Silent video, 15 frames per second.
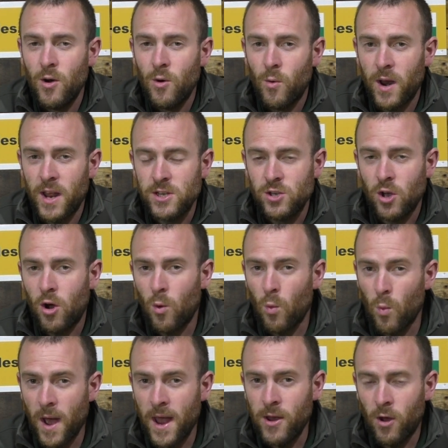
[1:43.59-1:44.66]
what I saw,
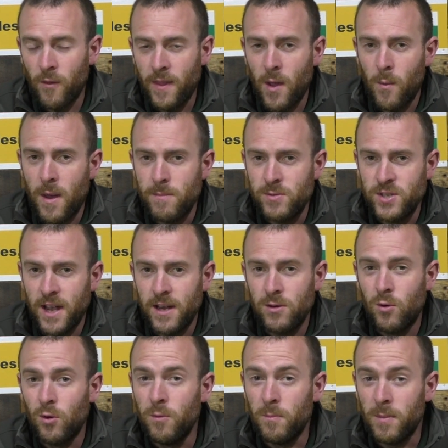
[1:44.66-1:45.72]
went on their website,
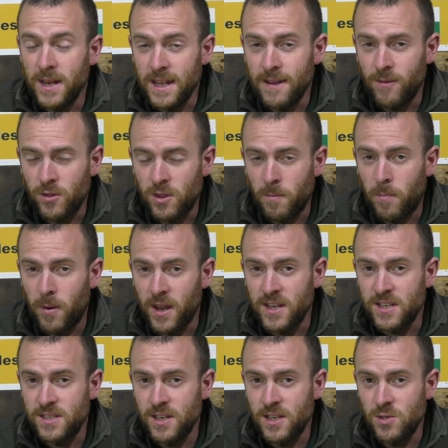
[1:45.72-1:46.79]
couldn't believe what the
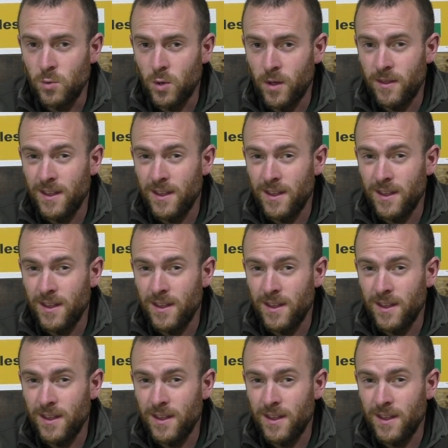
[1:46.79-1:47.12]
prices were.